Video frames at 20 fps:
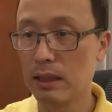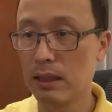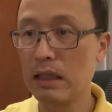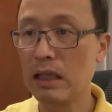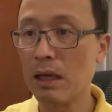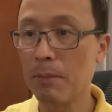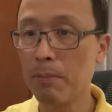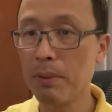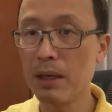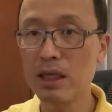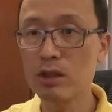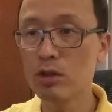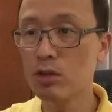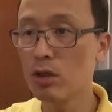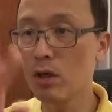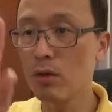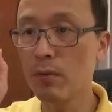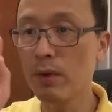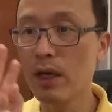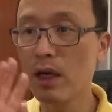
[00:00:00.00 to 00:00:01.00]
That place
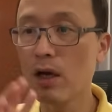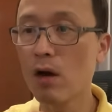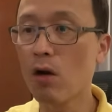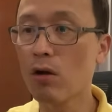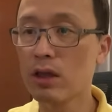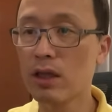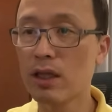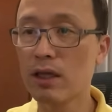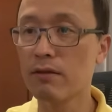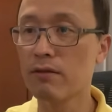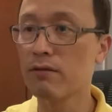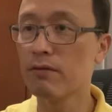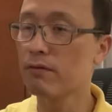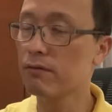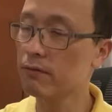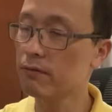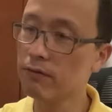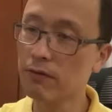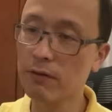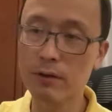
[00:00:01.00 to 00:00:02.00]
straight away haunted
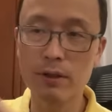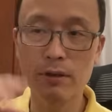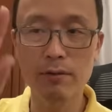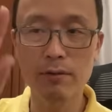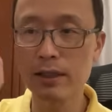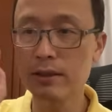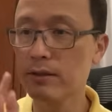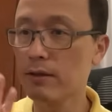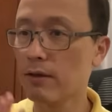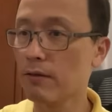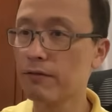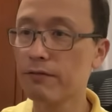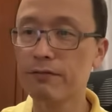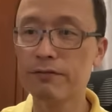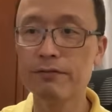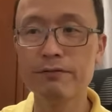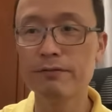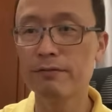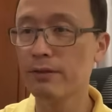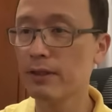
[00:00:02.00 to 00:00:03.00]
for the rest of
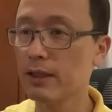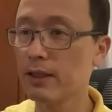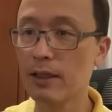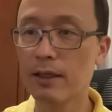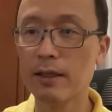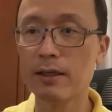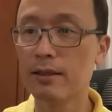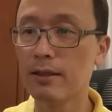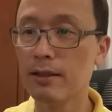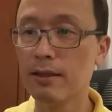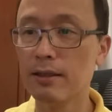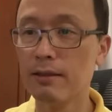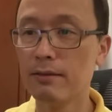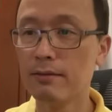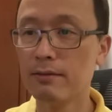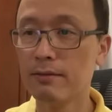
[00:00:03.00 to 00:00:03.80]
eternity.